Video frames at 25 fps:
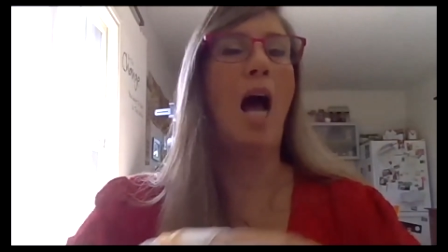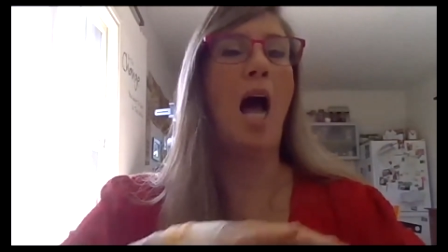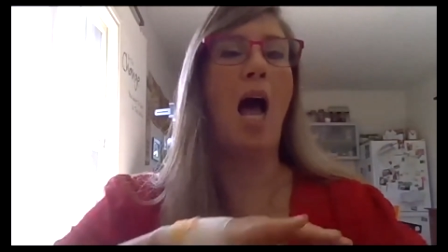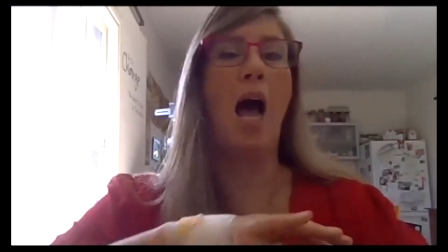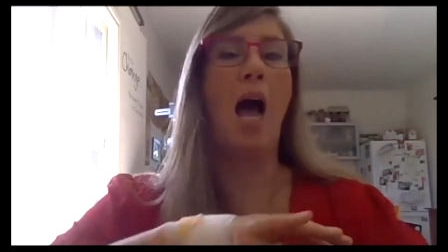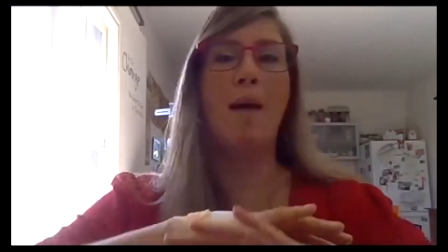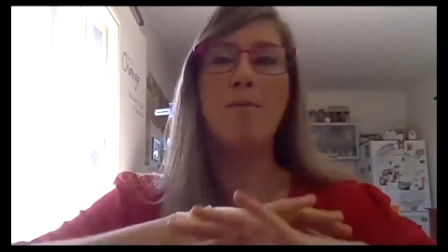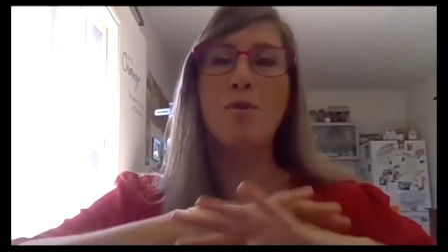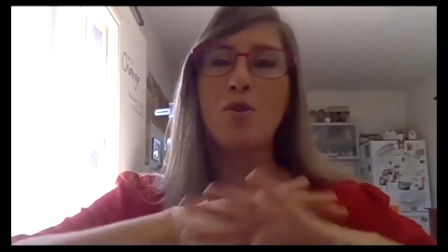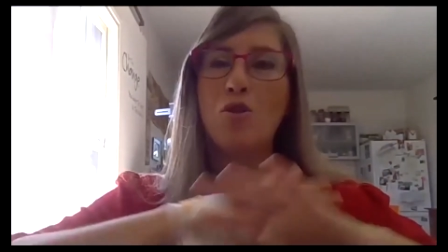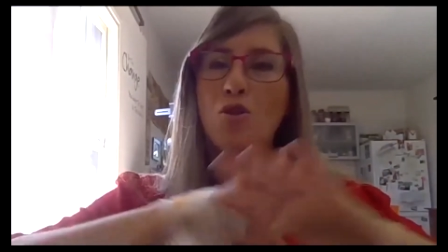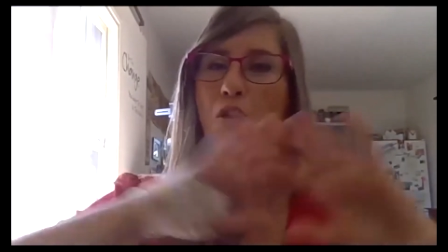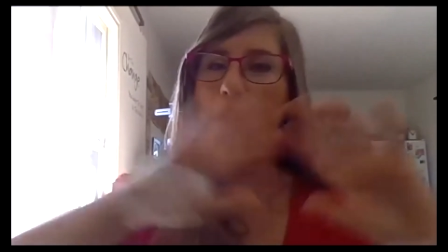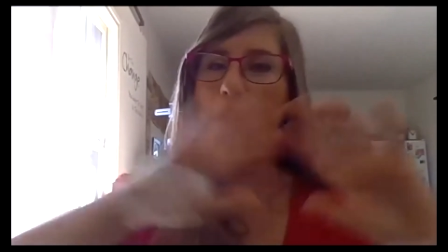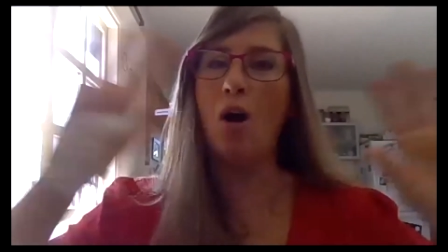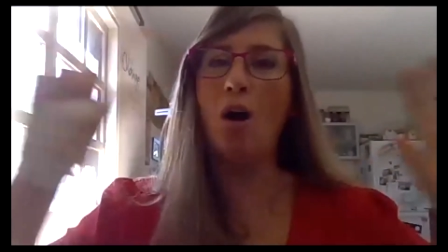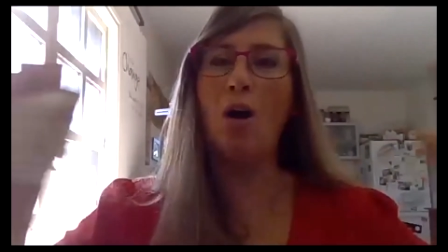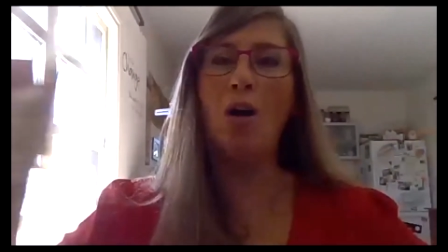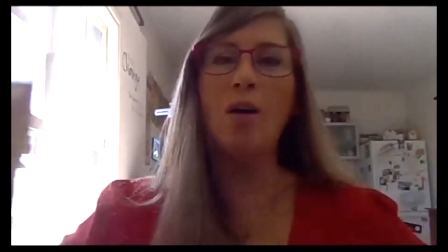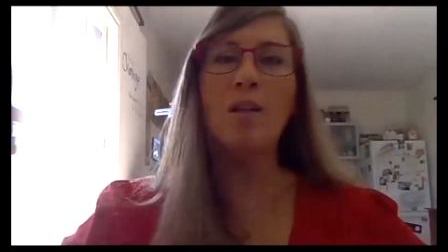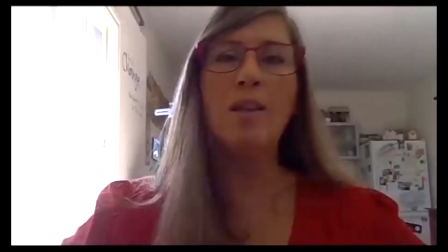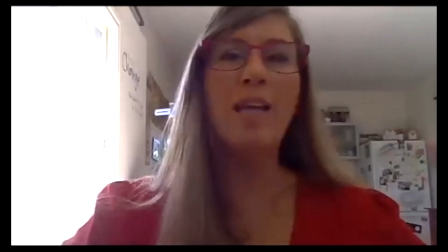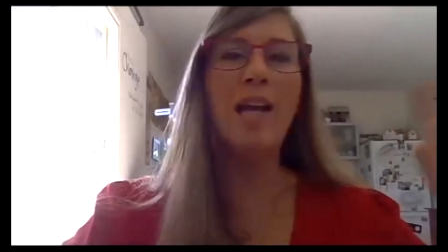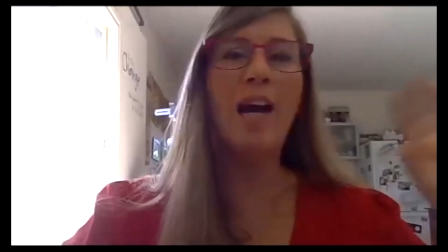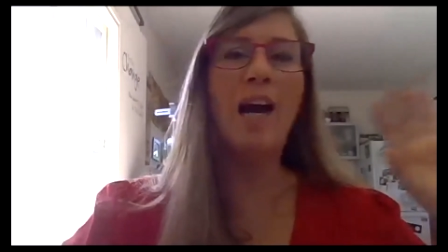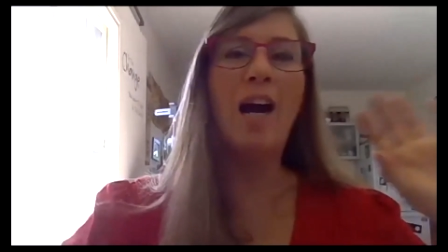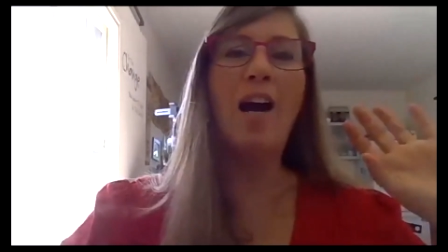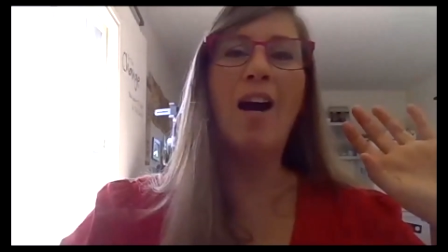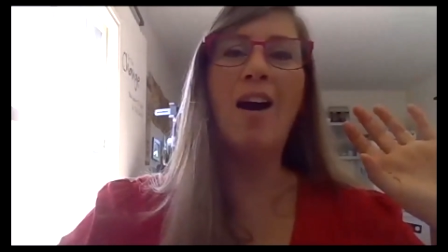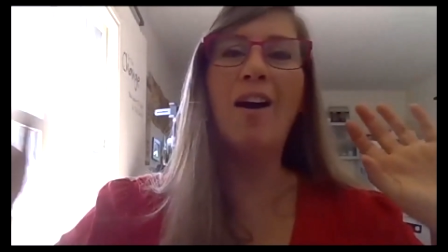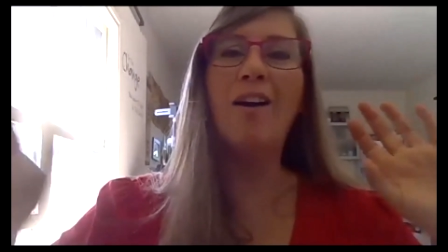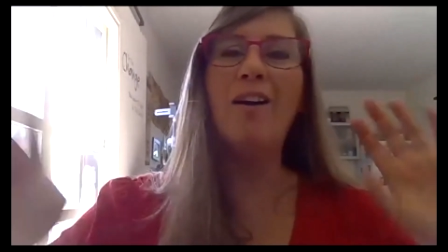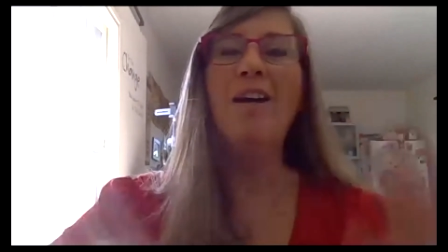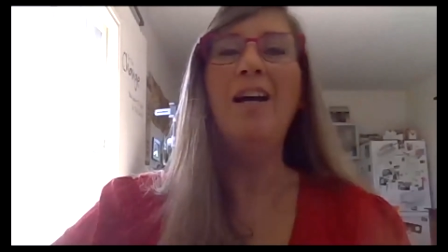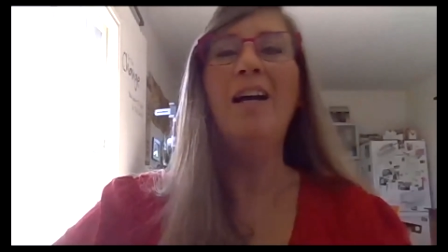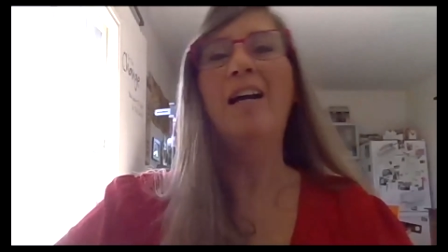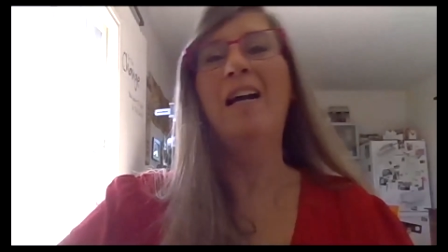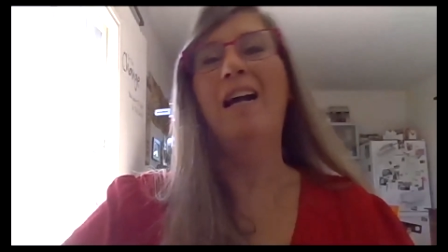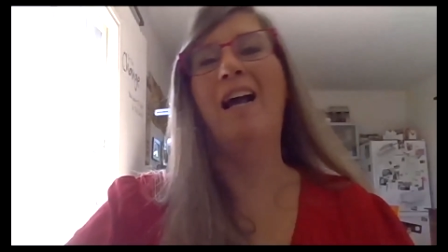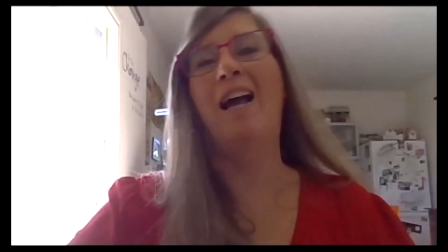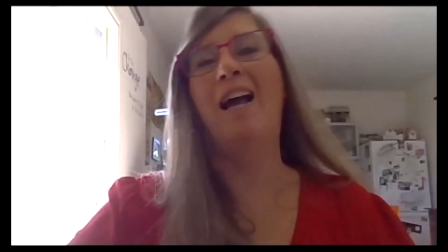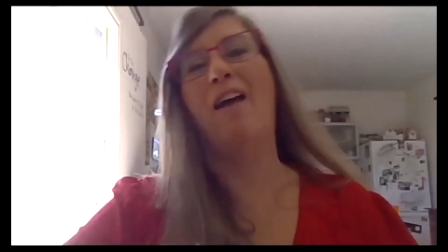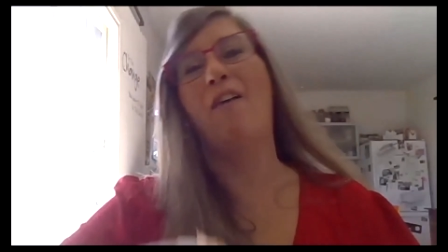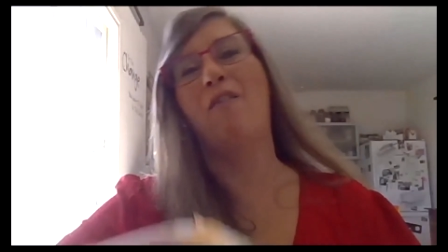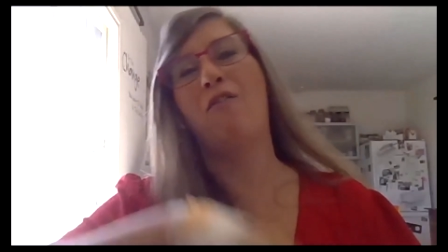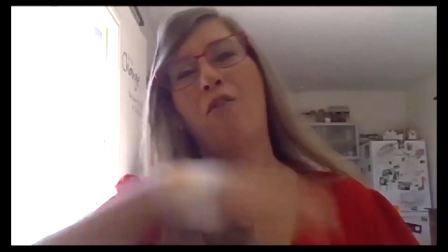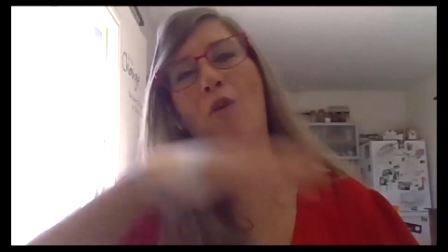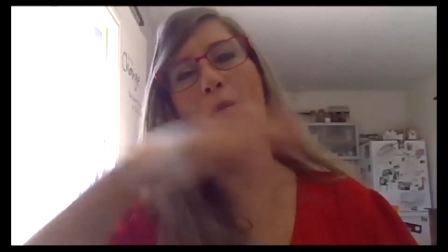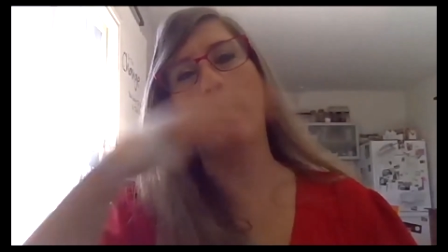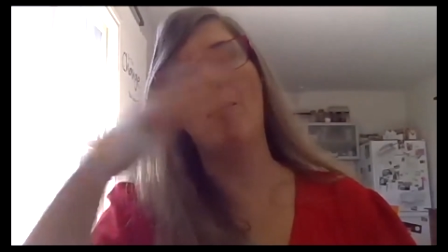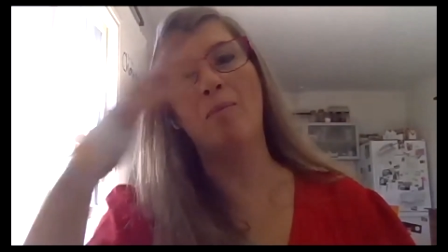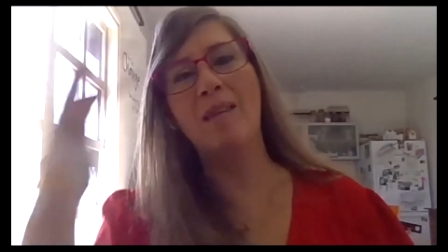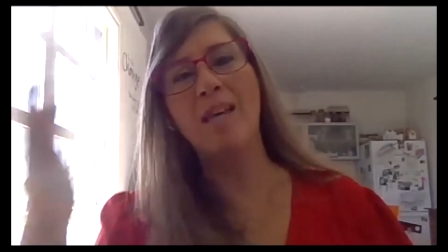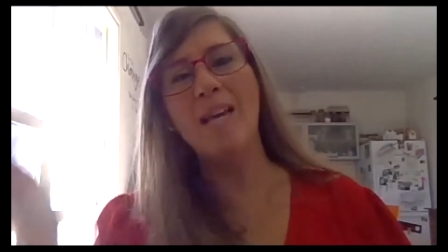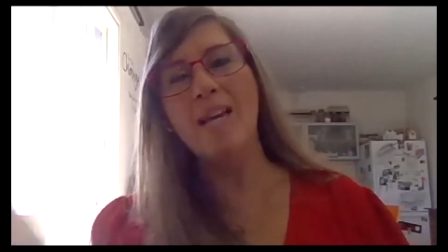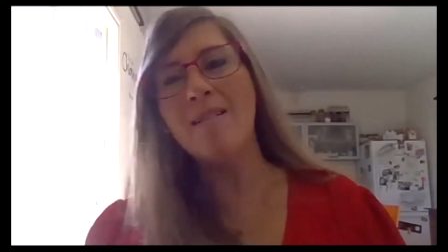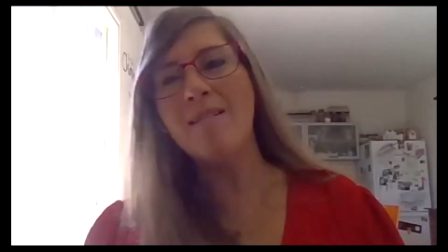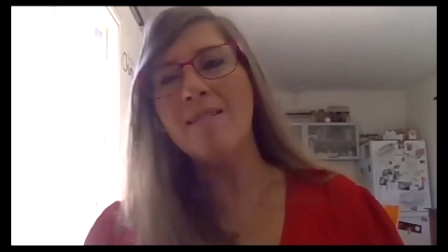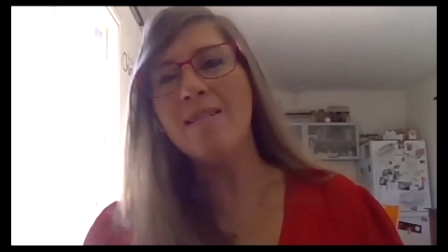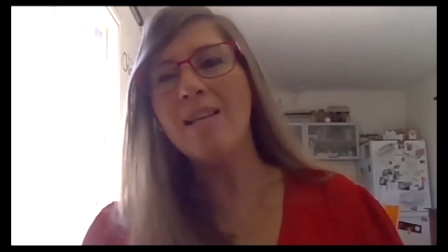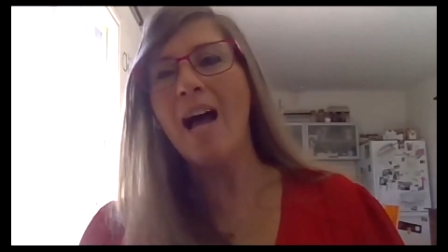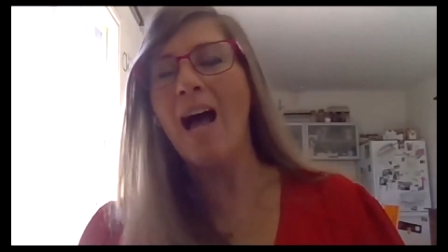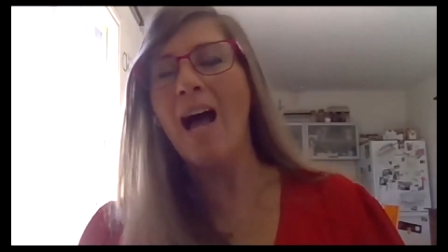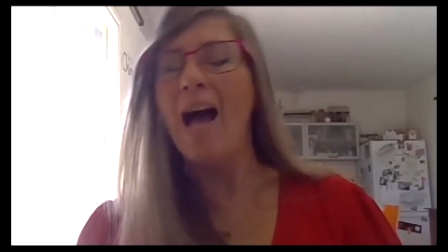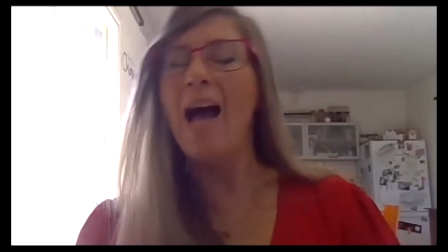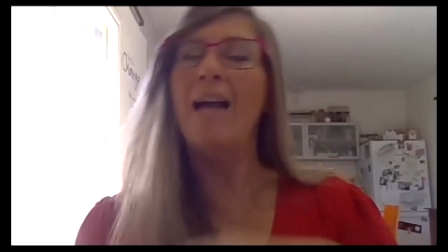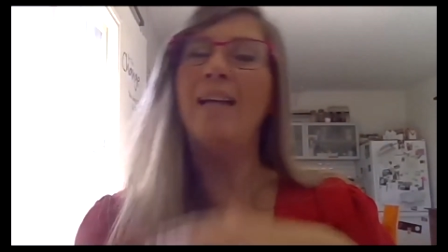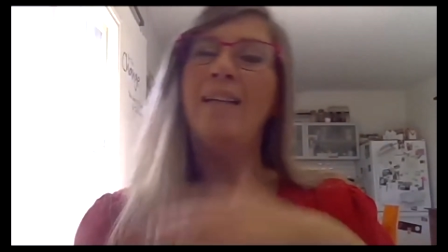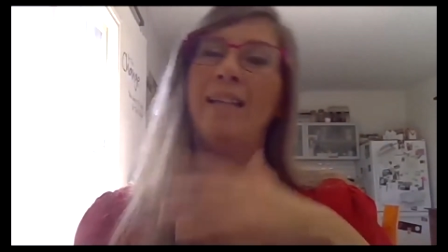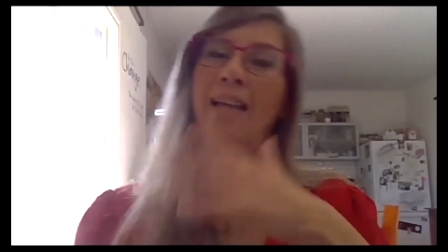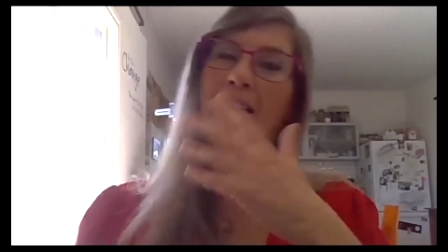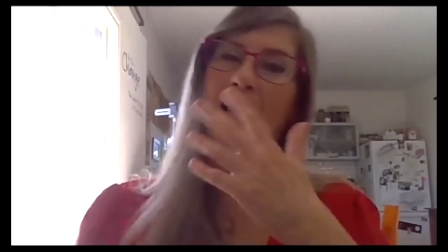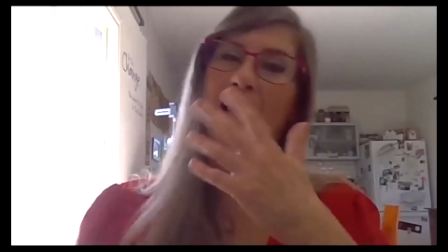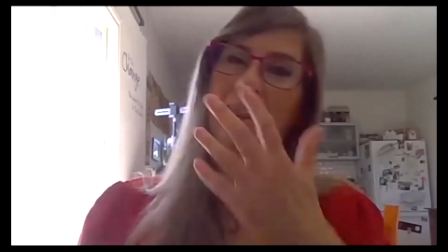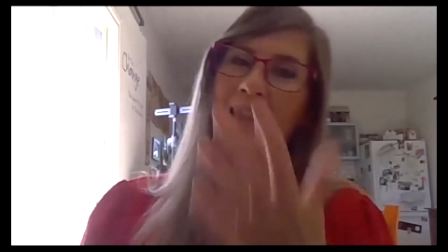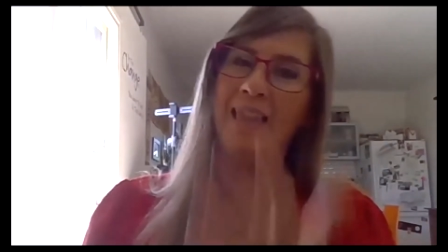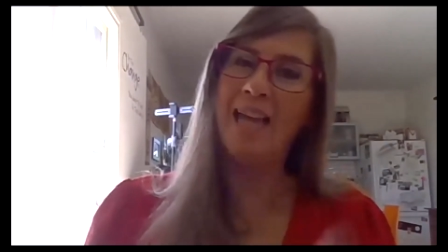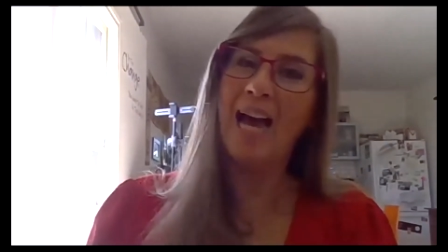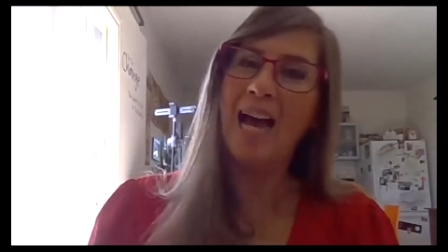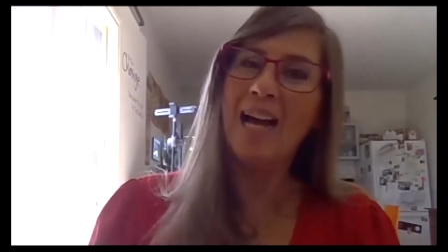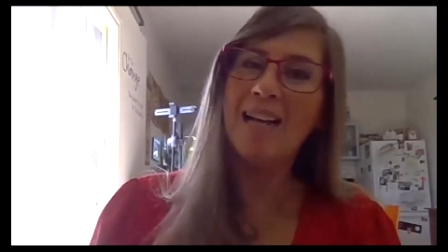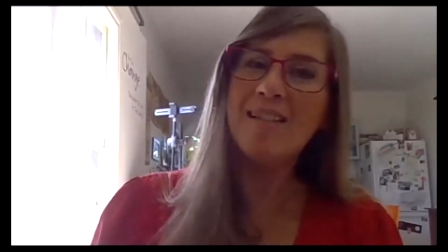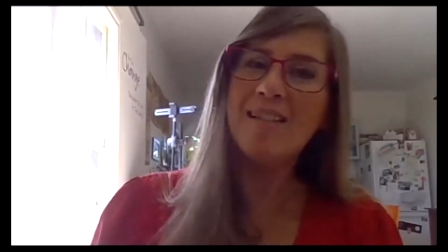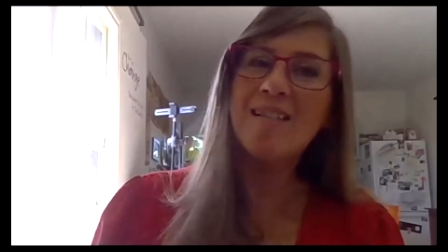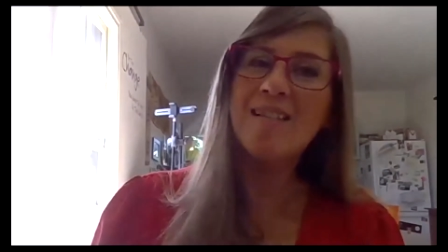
I'm sure there are from this side and that